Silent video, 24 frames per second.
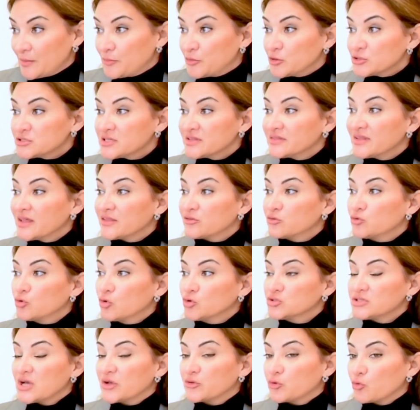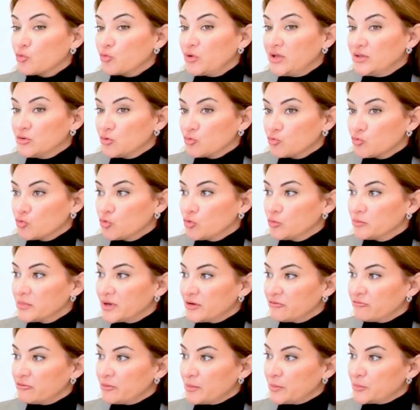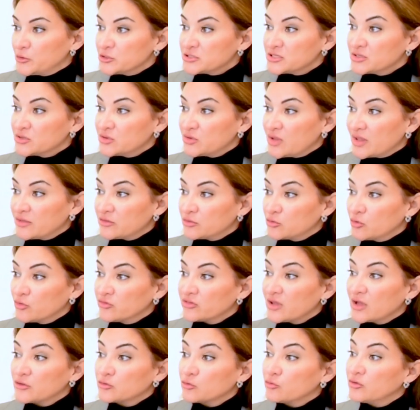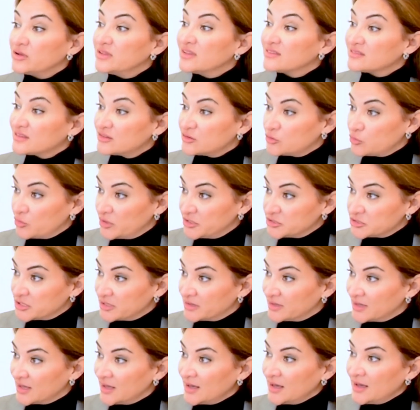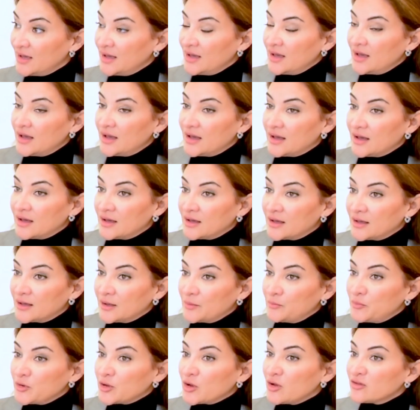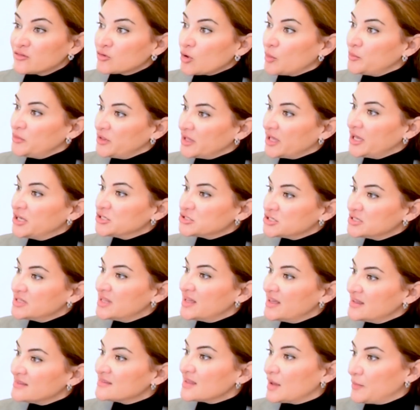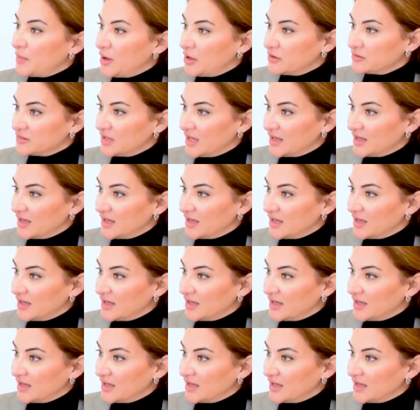a person that knows how to read a room, a person that knows how to read a situation, mm-hmm. uh, because communication is about